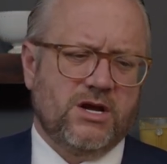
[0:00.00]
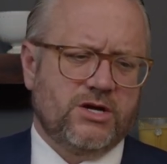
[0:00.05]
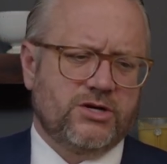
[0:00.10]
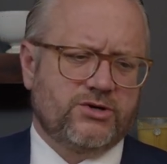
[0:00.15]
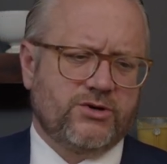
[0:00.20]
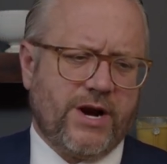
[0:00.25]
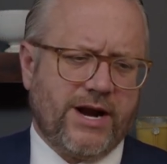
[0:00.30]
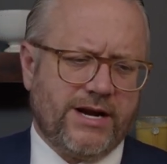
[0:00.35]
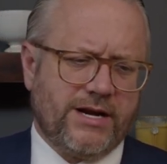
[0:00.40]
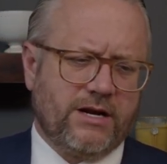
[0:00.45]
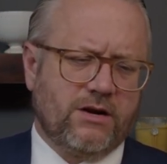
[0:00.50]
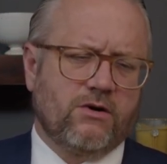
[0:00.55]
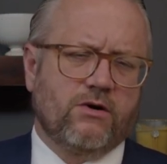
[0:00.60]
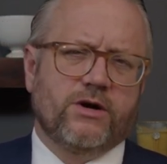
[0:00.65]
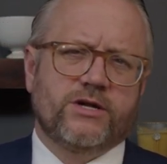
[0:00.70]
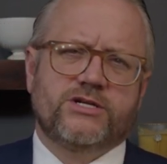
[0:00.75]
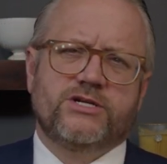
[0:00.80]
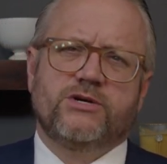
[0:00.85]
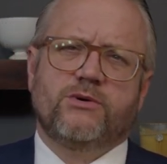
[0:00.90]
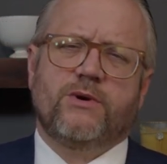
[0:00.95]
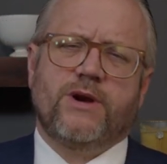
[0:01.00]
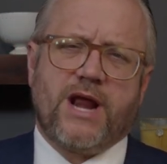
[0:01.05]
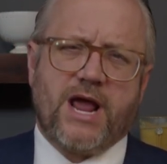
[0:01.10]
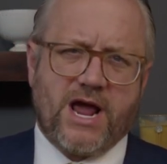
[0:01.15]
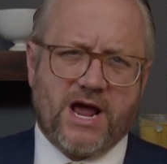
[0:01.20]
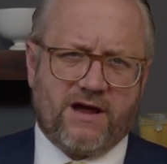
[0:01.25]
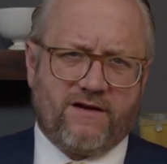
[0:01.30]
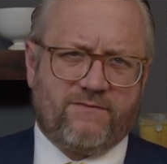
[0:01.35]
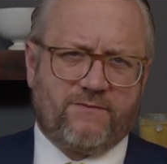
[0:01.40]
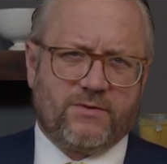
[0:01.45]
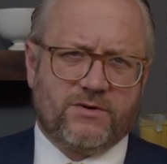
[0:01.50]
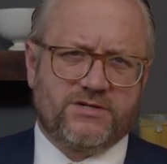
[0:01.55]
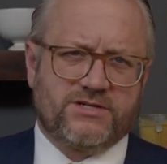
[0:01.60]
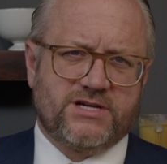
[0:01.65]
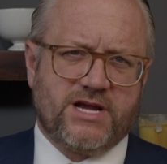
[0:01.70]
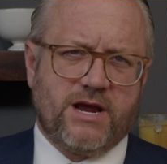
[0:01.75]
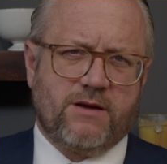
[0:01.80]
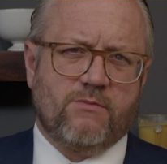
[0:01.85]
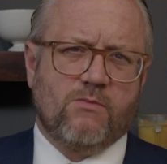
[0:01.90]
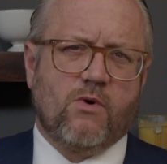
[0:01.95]
trading at only two point five
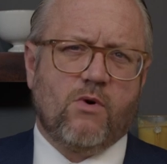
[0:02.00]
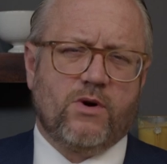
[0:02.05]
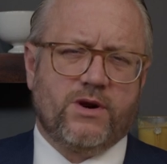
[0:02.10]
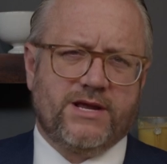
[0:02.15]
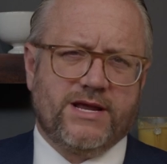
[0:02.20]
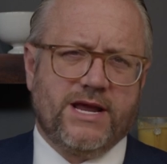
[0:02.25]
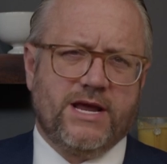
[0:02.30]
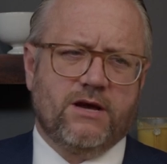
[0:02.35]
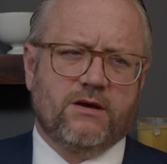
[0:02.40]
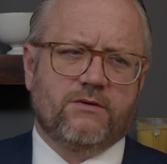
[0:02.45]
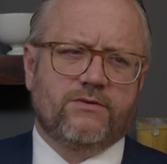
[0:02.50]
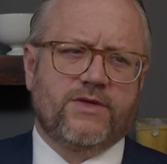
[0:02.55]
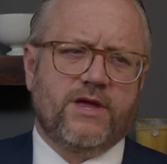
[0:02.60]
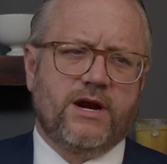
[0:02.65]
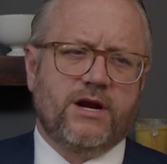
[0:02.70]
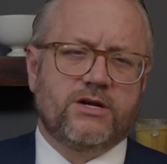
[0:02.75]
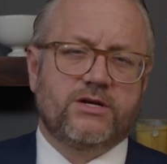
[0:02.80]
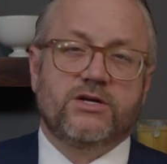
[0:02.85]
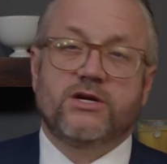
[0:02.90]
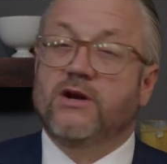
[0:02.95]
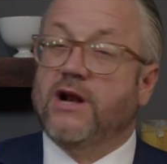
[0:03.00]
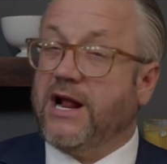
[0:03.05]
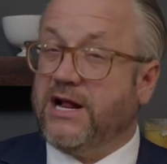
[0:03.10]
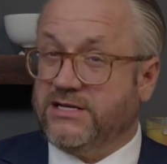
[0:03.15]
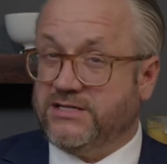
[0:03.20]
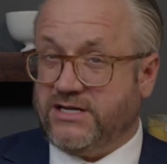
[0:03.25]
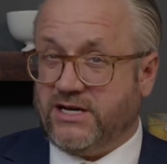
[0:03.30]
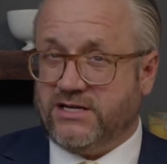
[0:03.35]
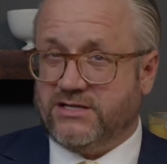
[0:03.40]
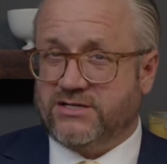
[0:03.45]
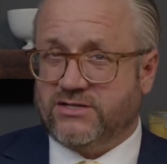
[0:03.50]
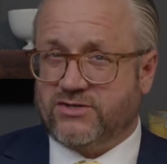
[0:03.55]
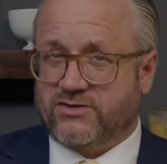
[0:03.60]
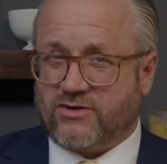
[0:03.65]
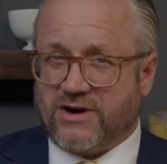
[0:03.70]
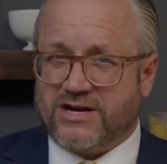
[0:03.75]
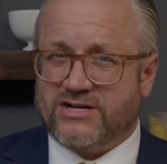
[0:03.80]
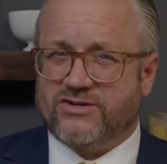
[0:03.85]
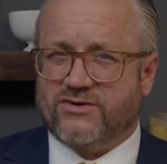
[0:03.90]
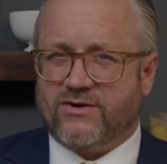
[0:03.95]
percent more yield than a United States
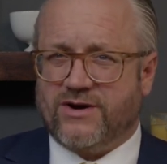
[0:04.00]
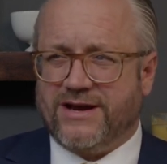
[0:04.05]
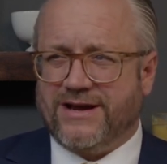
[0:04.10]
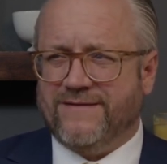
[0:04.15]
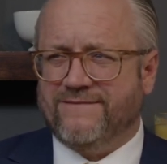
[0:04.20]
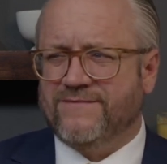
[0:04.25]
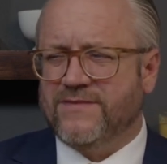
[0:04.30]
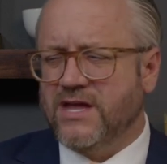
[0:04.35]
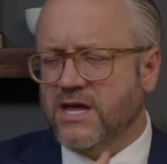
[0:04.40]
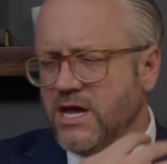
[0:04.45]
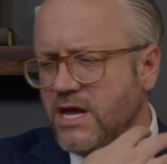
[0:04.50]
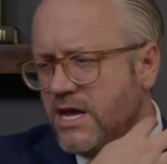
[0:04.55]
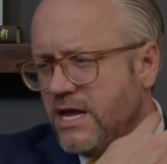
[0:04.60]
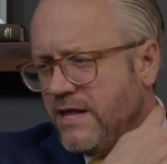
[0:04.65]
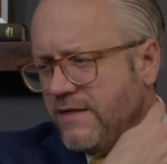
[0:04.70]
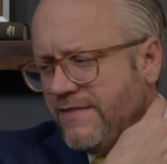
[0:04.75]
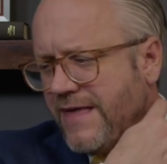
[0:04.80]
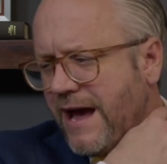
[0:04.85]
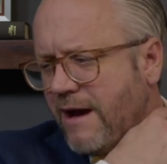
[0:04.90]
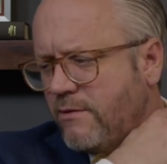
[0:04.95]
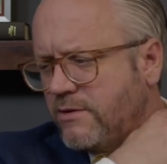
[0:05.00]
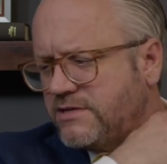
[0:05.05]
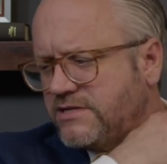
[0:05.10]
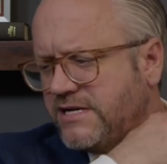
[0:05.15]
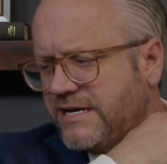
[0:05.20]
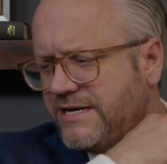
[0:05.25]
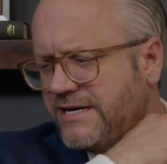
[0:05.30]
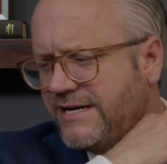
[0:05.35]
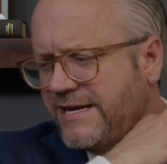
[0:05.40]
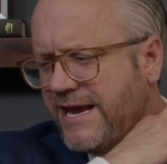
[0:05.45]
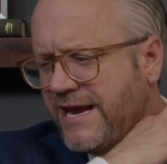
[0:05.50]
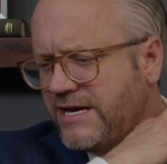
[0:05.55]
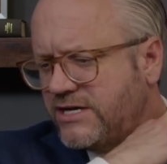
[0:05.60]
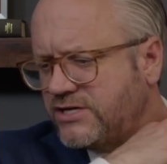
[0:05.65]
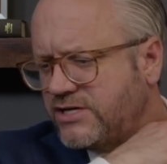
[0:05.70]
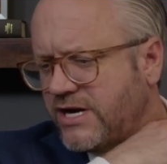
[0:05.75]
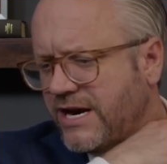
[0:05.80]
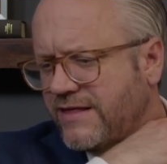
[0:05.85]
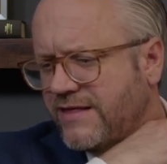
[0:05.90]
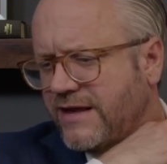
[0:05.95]
Treasury, that was
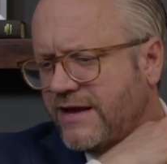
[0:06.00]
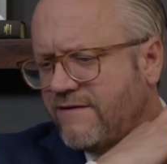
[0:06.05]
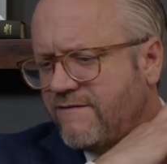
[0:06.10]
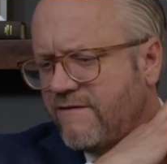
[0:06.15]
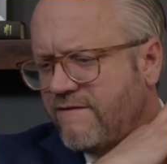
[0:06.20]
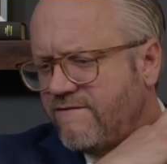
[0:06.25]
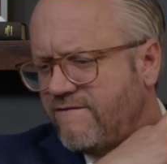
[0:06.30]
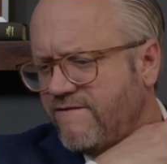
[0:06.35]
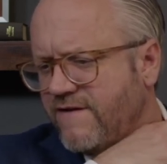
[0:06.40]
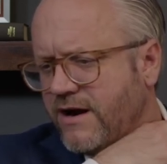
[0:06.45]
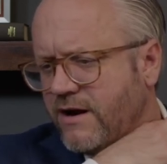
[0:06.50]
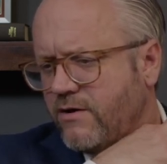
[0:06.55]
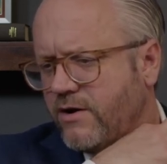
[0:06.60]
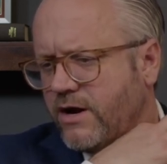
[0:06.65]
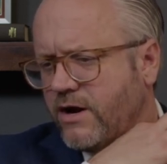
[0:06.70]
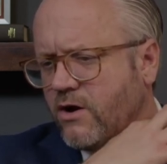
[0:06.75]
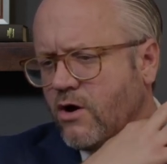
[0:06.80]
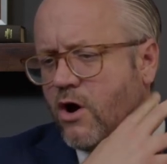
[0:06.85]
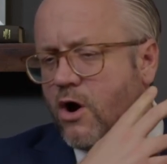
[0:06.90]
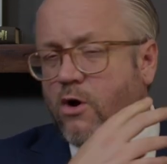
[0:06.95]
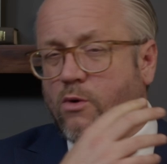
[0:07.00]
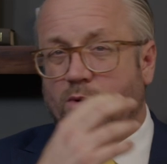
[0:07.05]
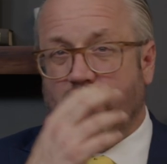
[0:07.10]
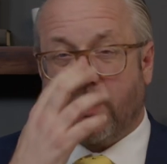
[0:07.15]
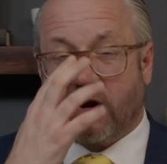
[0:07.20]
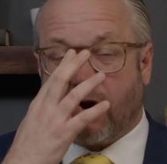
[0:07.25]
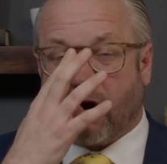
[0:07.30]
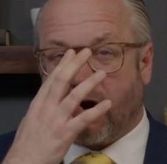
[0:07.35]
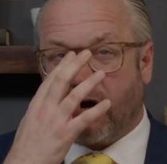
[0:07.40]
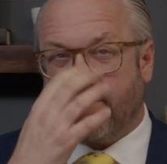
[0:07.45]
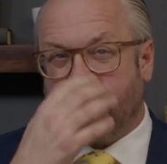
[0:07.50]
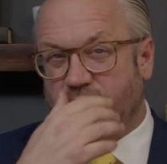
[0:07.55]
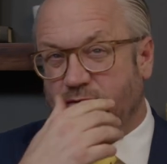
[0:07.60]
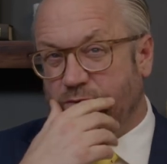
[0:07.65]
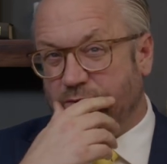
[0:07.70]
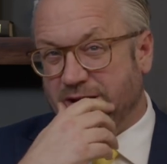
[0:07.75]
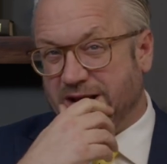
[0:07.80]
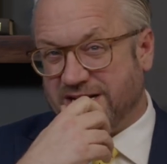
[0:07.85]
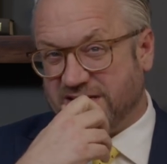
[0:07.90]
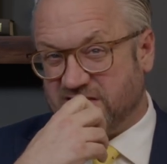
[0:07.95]
indication, I think, of a very low regard for
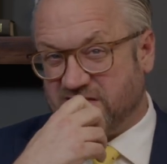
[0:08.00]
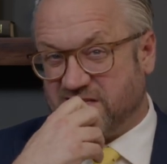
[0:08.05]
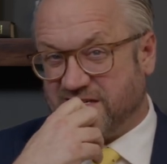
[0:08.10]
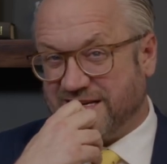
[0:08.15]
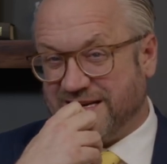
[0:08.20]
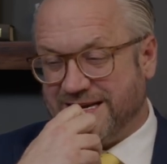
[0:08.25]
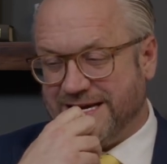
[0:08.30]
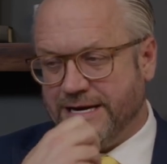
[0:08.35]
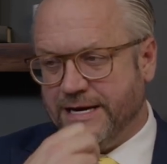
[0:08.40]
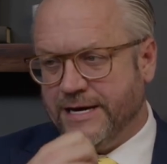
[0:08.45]
risk.